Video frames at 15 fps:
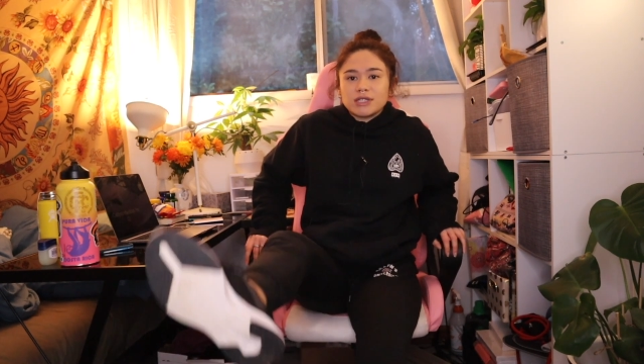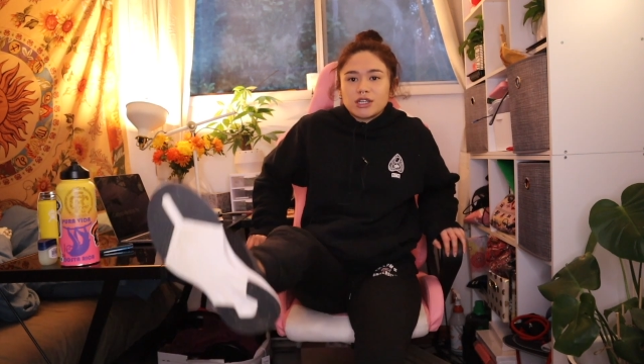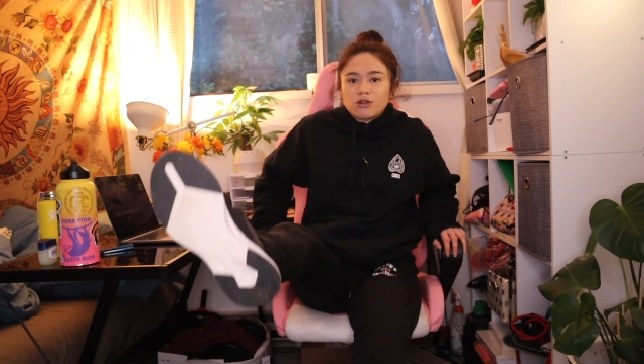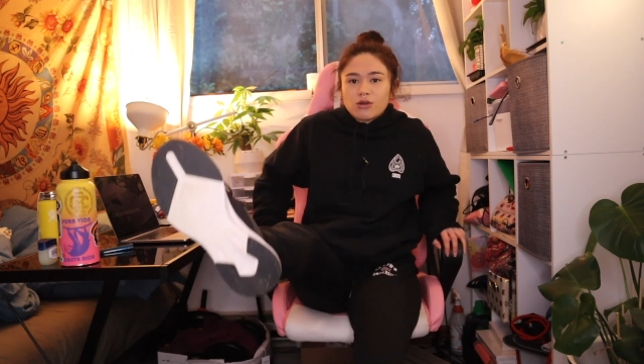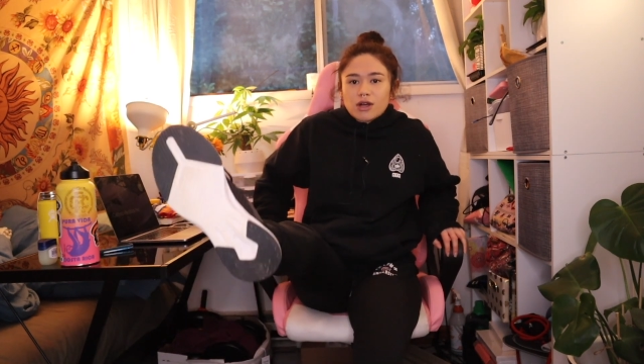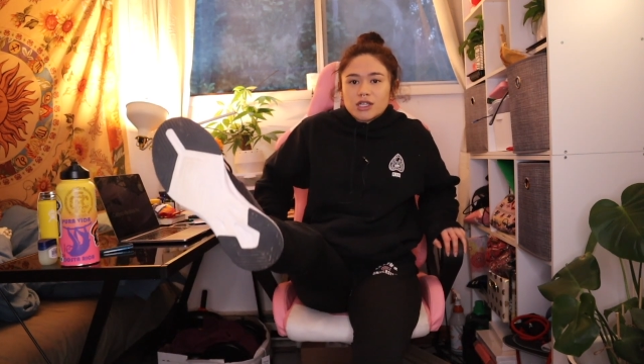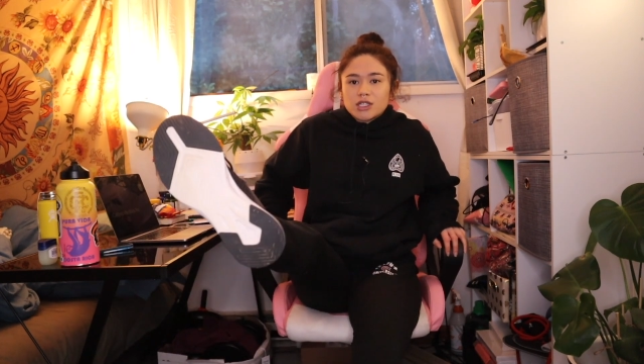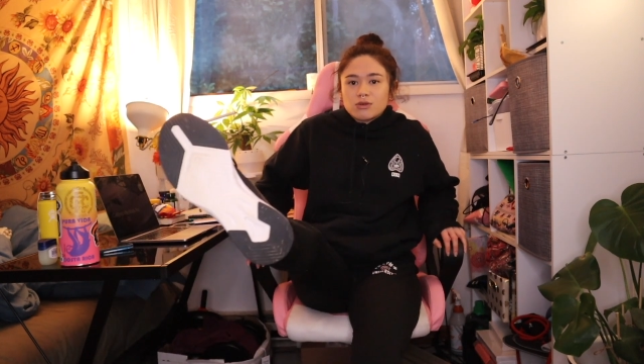
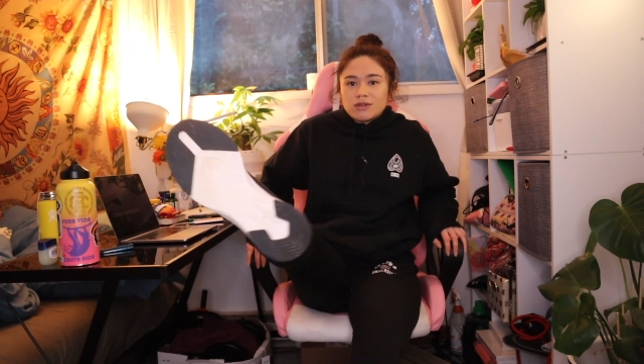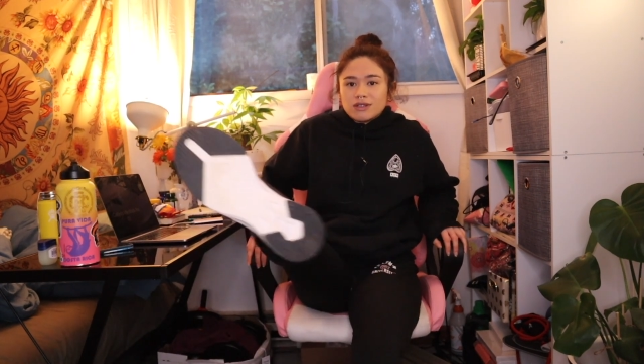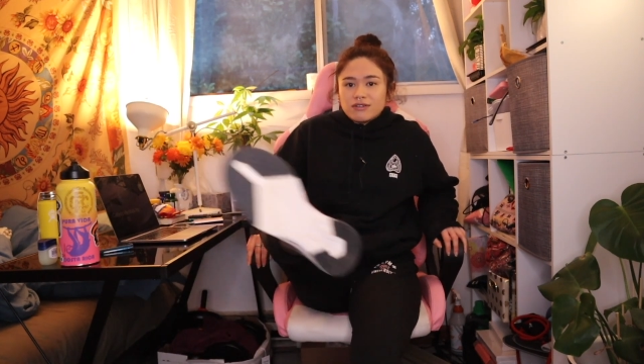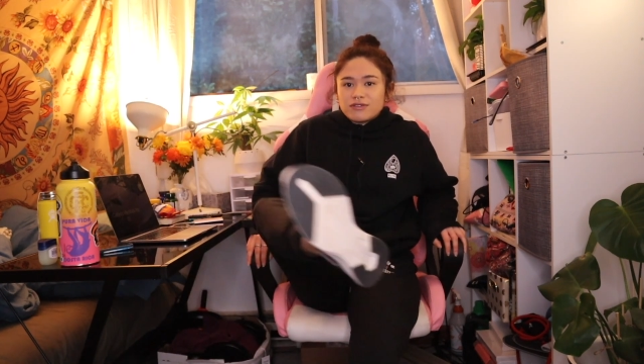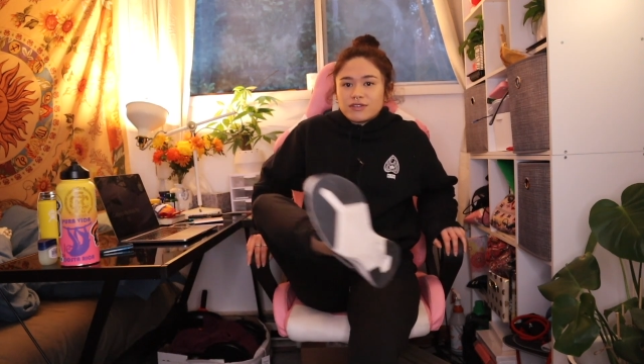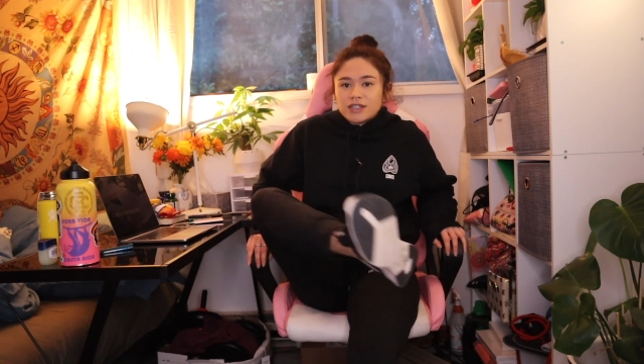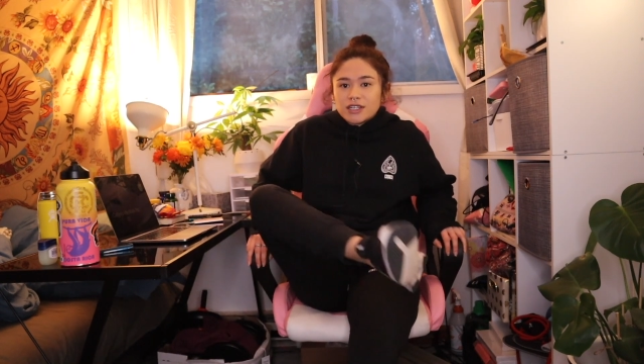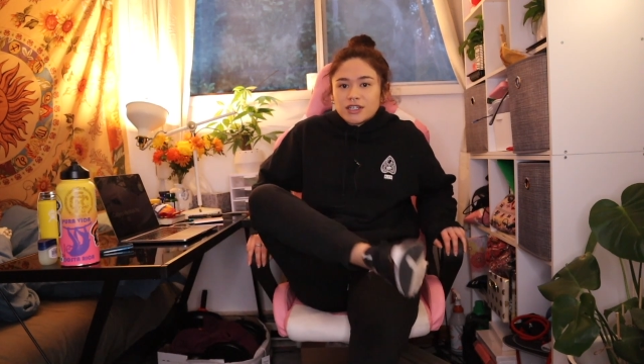cross one
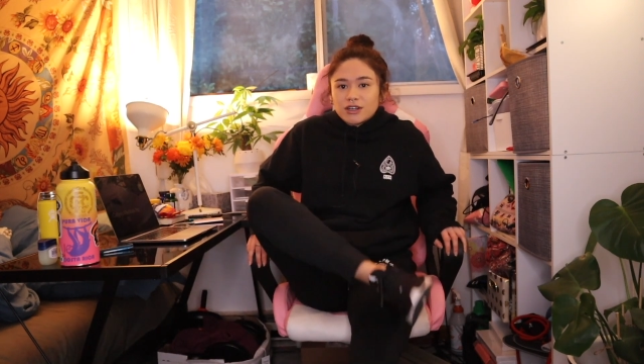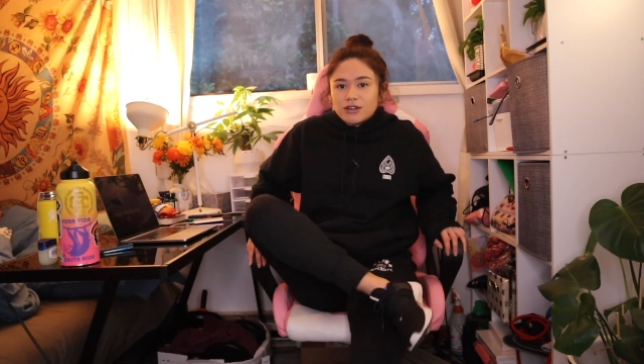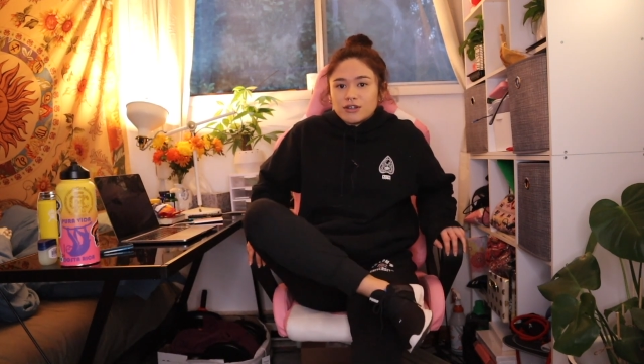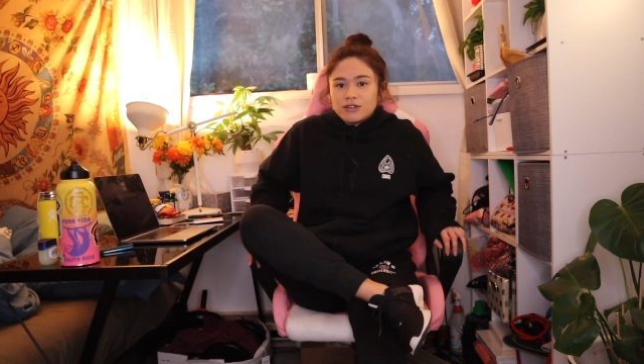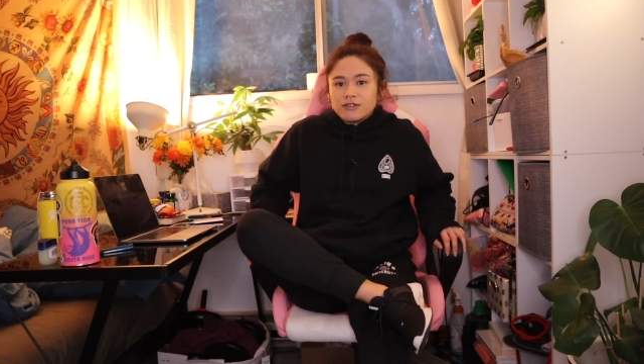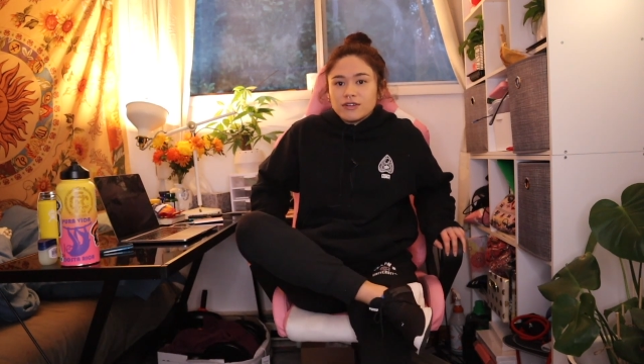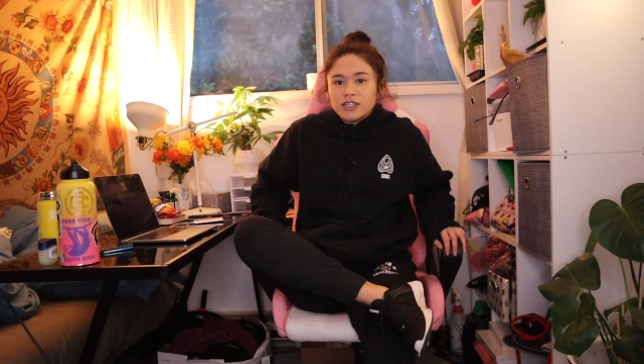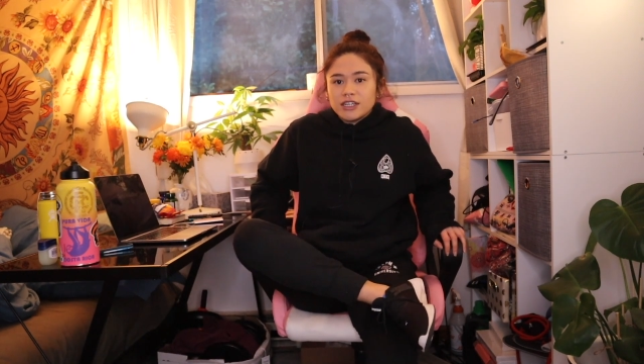foot
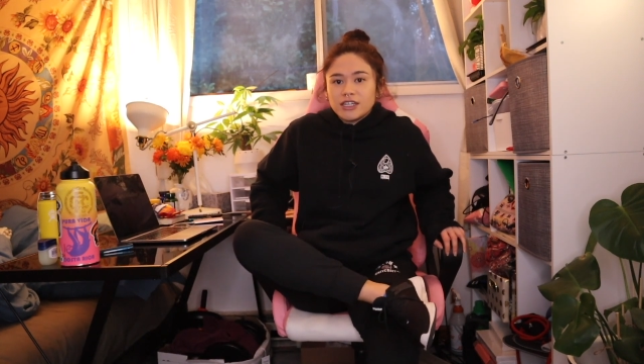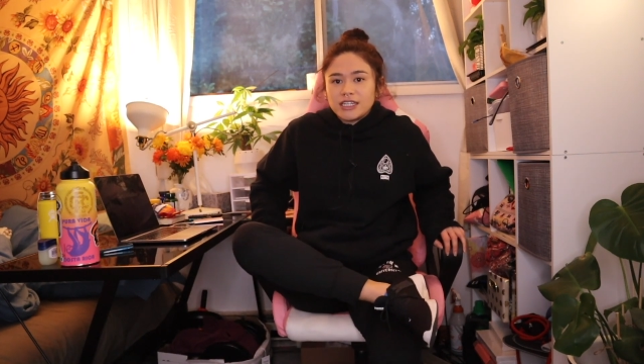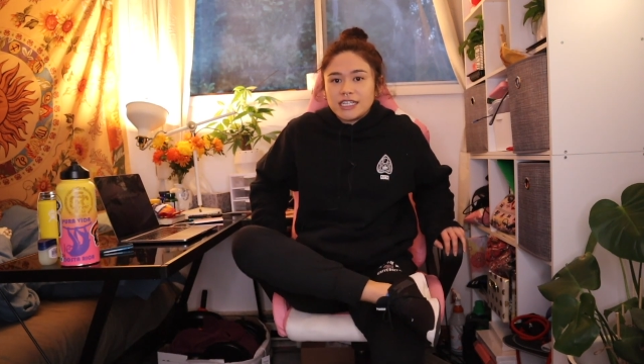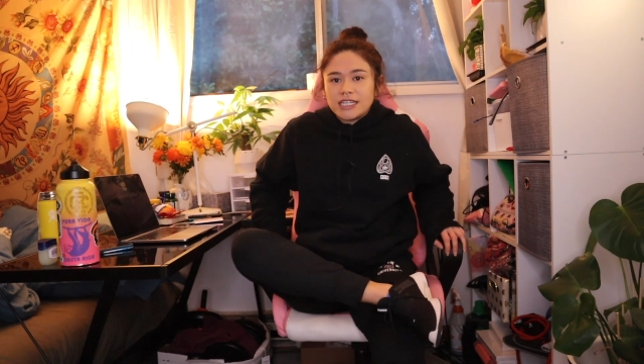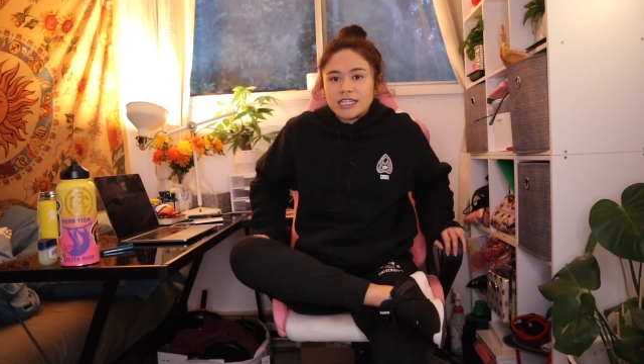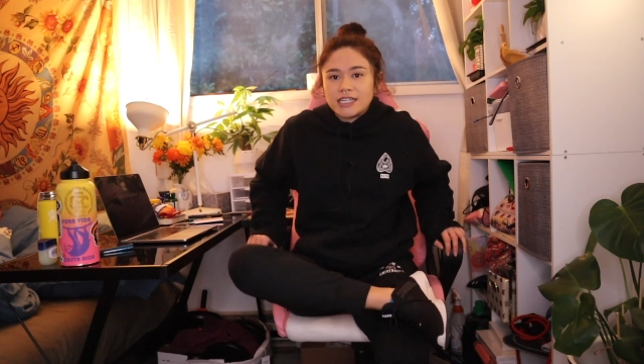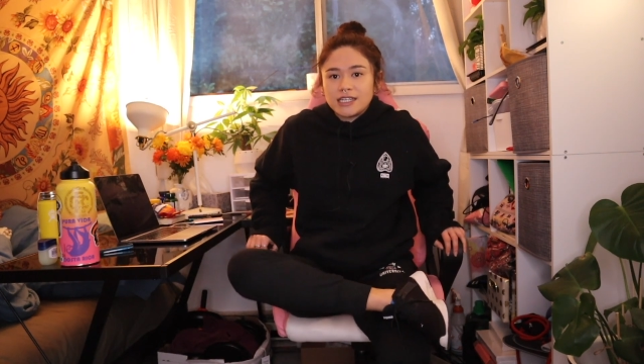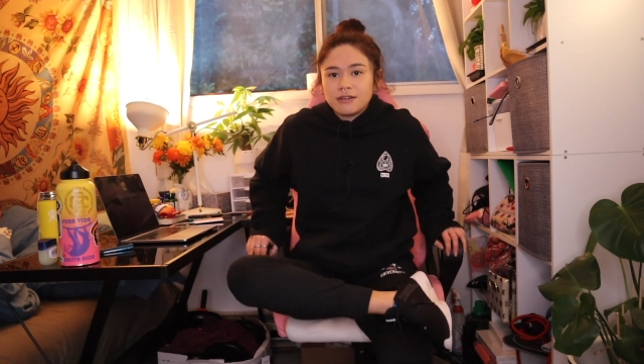over your
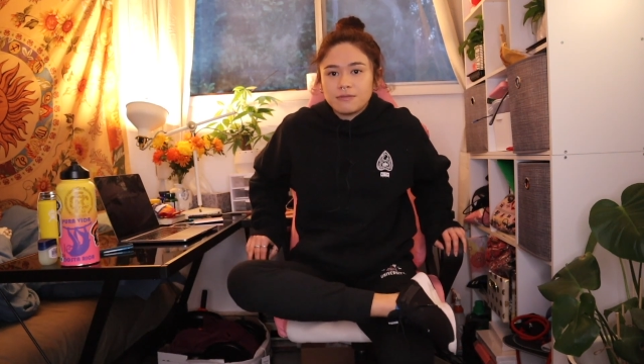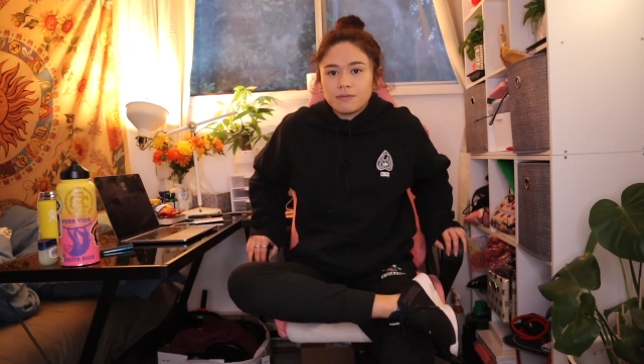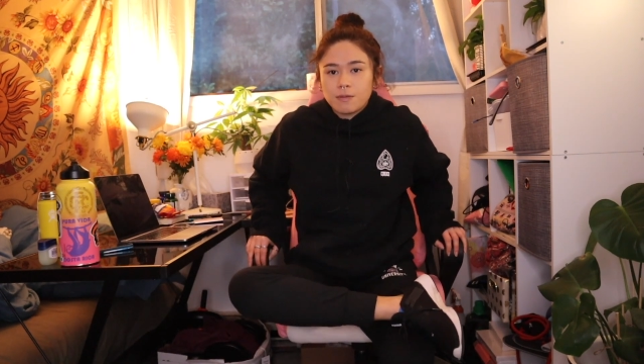knee,